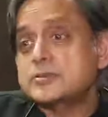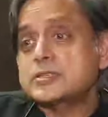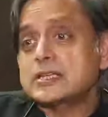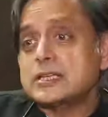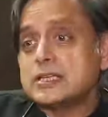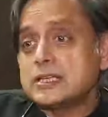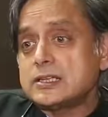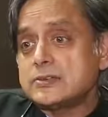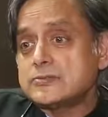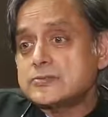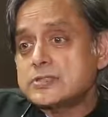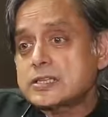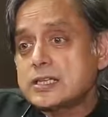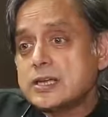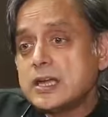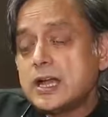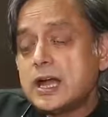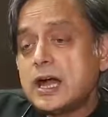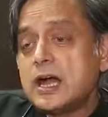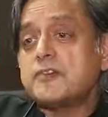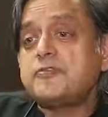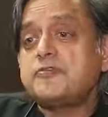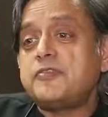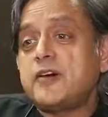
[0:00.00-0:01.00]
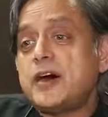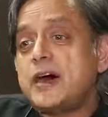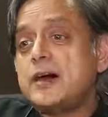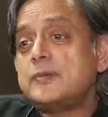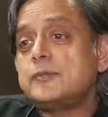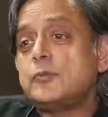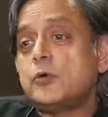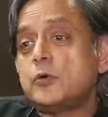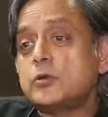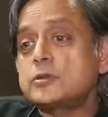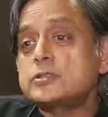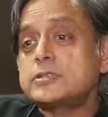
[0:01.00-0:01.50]
themselves are
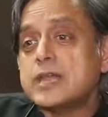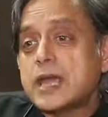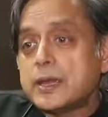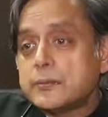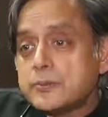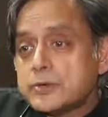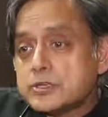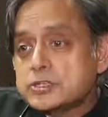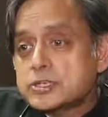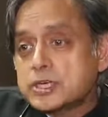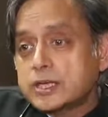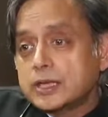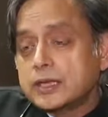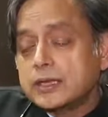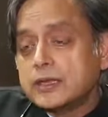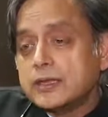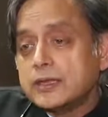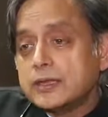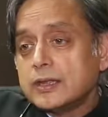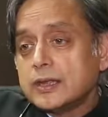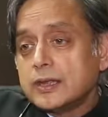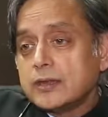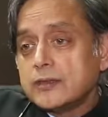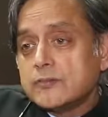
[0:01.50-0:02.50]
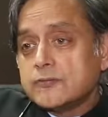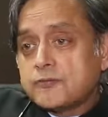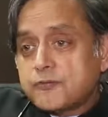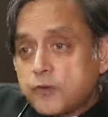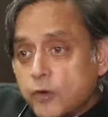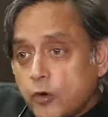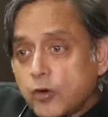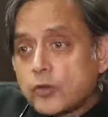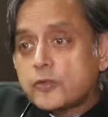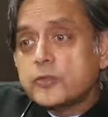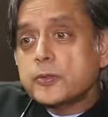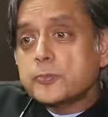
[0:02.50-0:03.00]
far more damaging
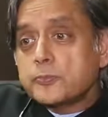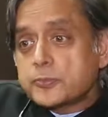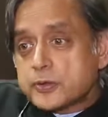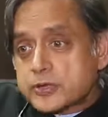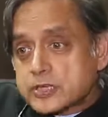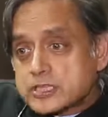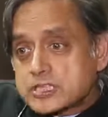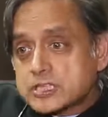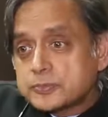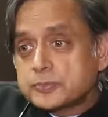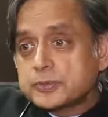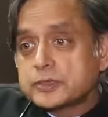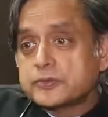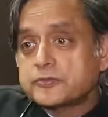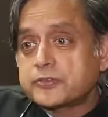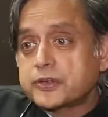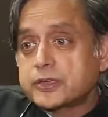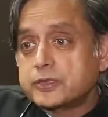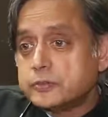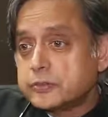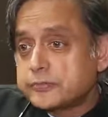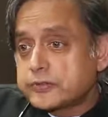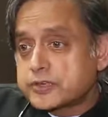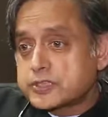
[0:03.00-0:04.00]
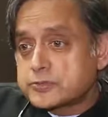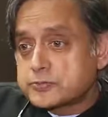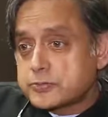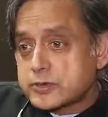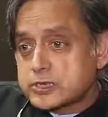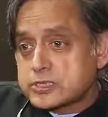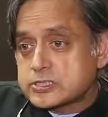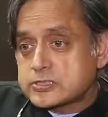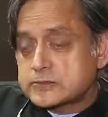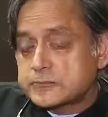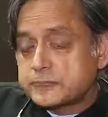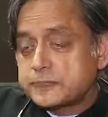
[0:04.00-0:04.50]
for the principle of freedom of
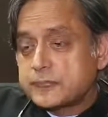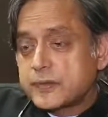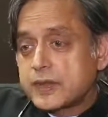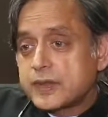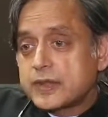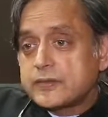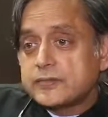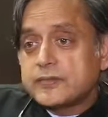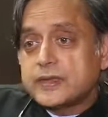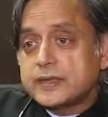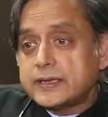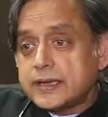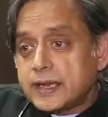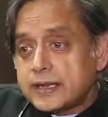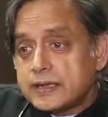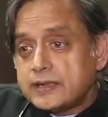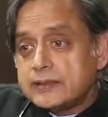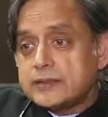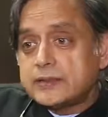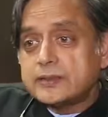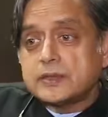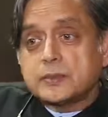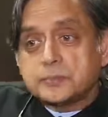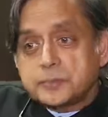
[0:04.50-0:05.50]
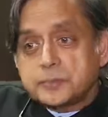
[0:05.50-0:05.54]
expression than anything